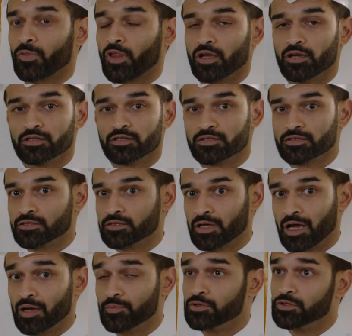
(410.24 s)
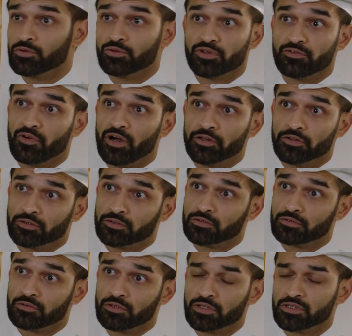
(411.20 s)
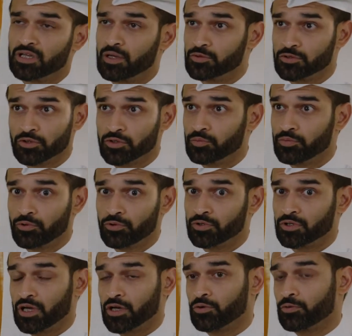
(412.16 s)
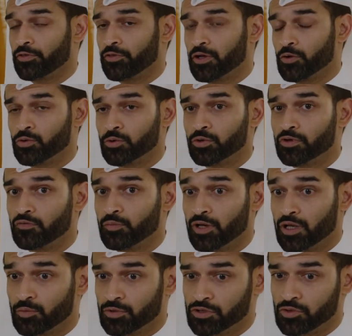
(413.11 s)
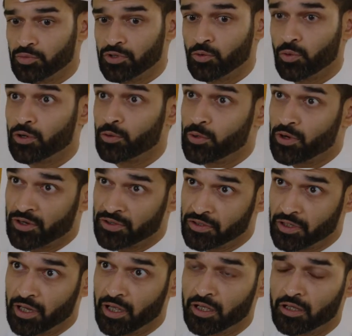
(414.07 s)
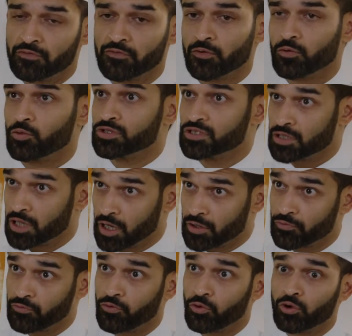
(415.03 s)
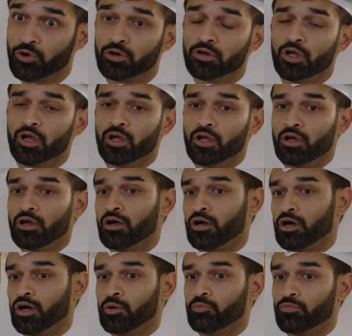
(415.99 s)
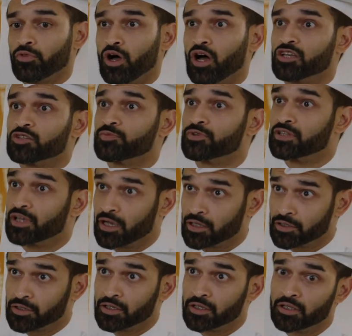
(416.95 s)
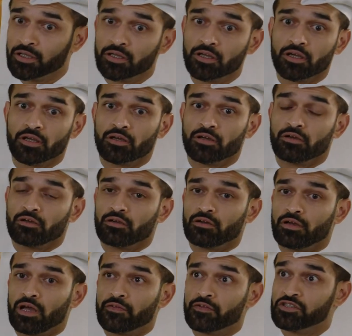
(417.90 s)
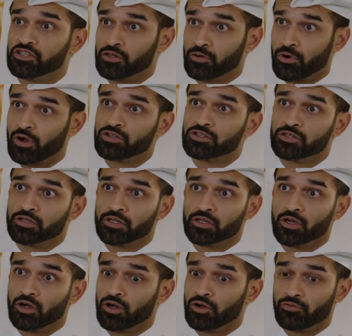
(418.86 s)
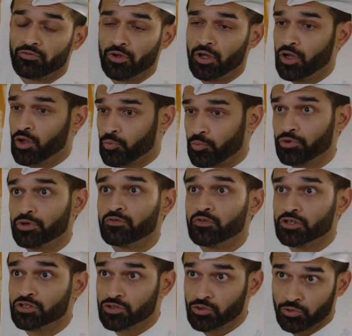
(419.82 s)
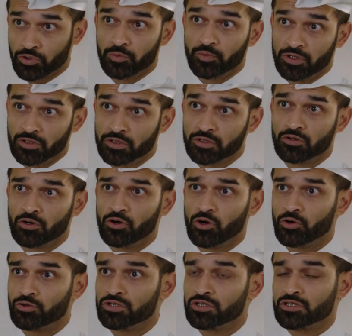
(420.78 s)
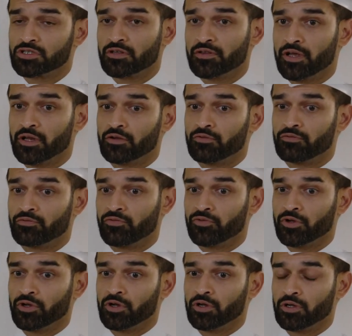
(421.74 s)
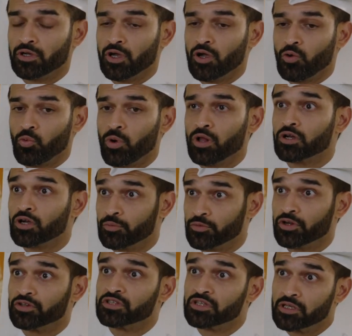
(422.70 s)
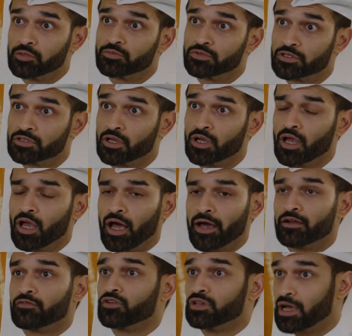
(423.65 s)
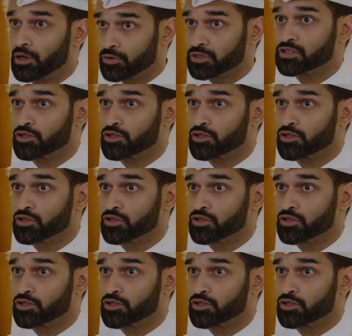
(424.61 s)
It's absolutely vital. It's absolutely important. I don't think we would have been able to be where we are today if it was not for the hospitality and the generosity of previous tournament hosts that have welcomed our teams and have allowed us